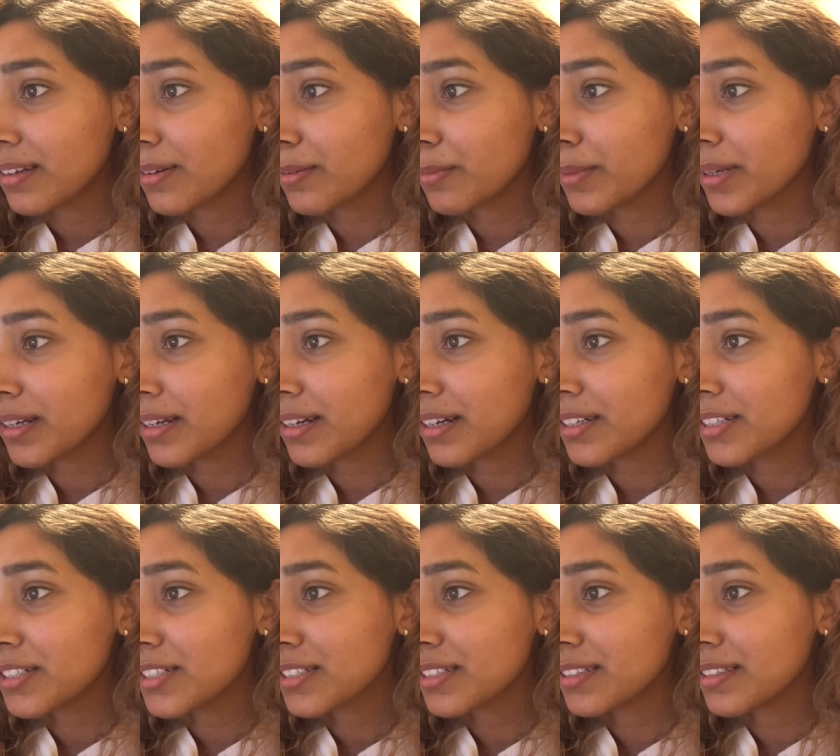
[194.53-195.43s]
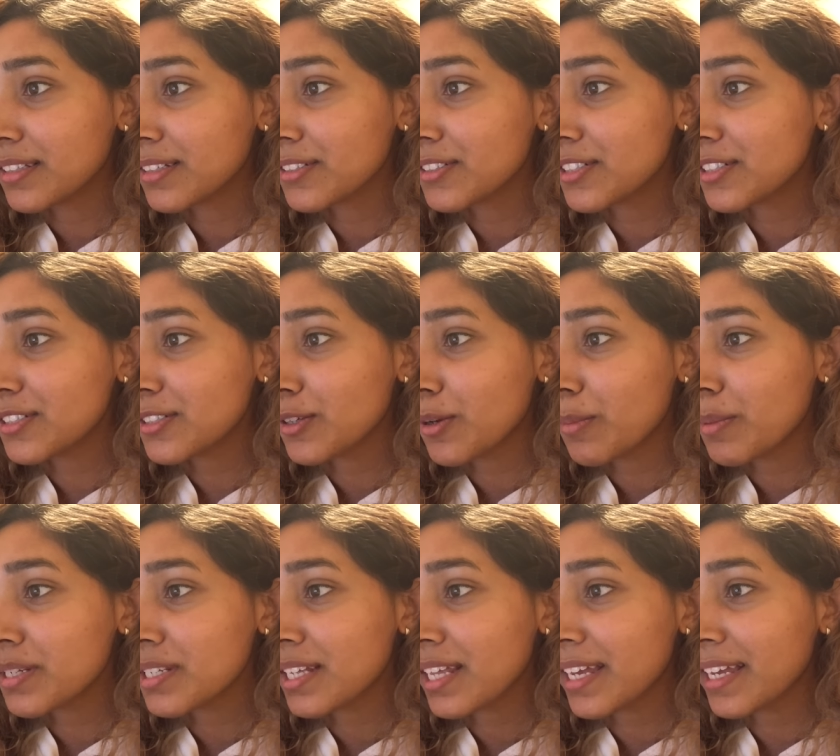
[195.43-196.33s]
Oh my gosh, there's just so
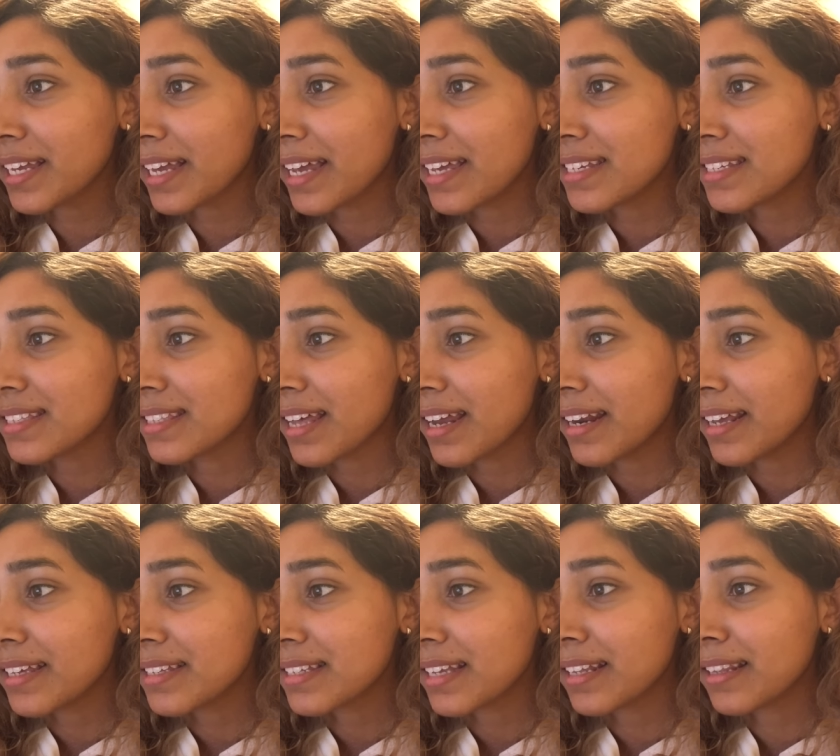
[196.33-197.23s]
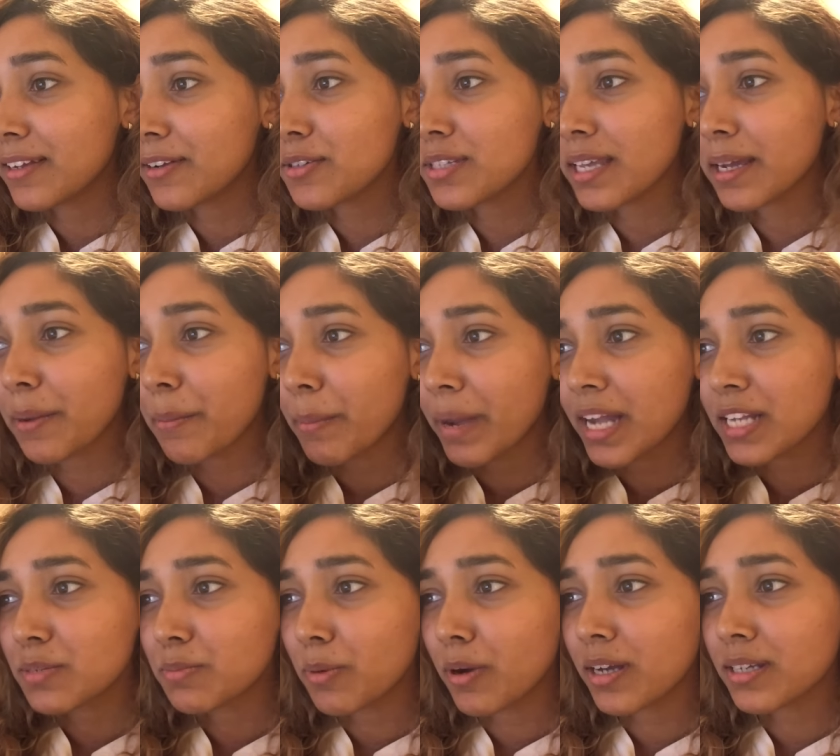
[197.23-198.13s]
much like aesthetics. And there's like a
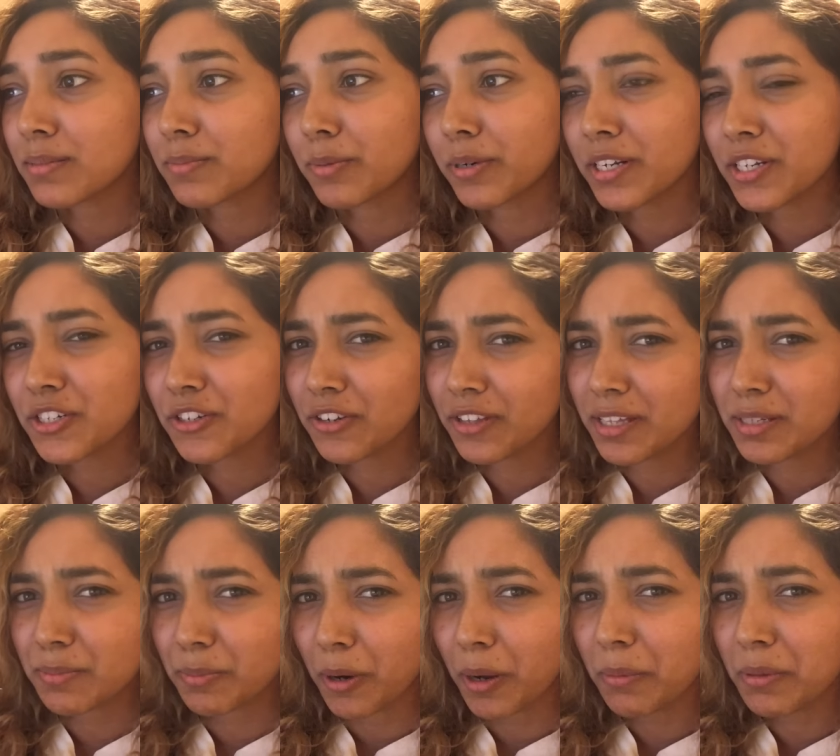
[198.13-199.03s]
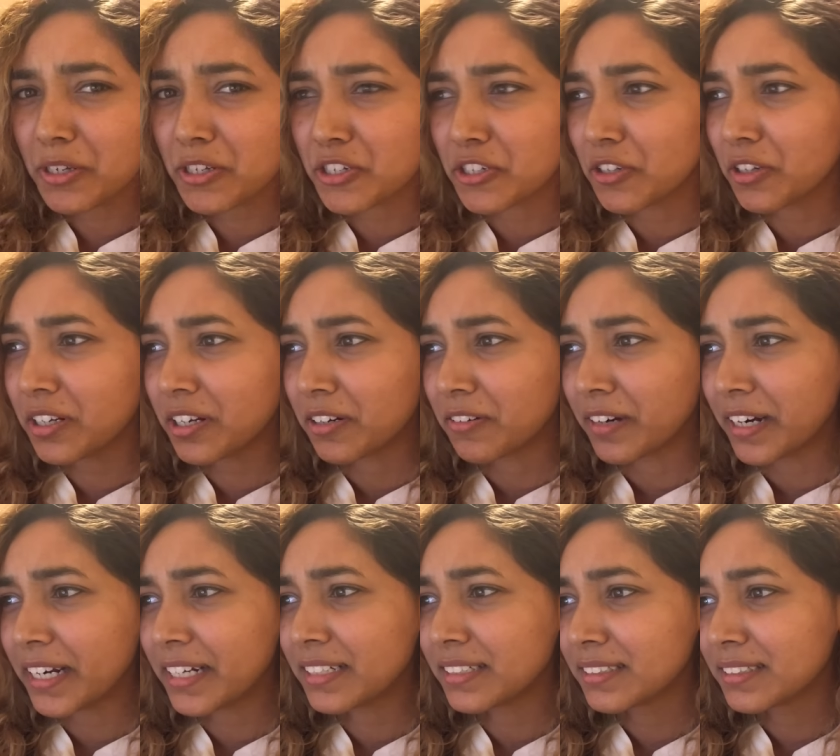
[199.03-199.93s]
matchbox. Pretty sure that's probably Suga,
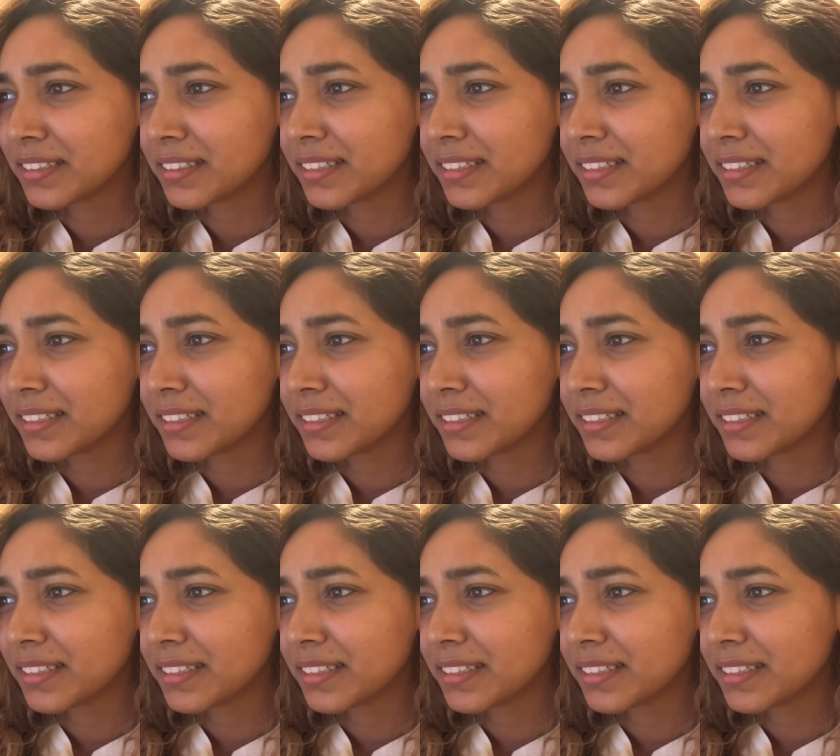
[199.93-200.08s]
right?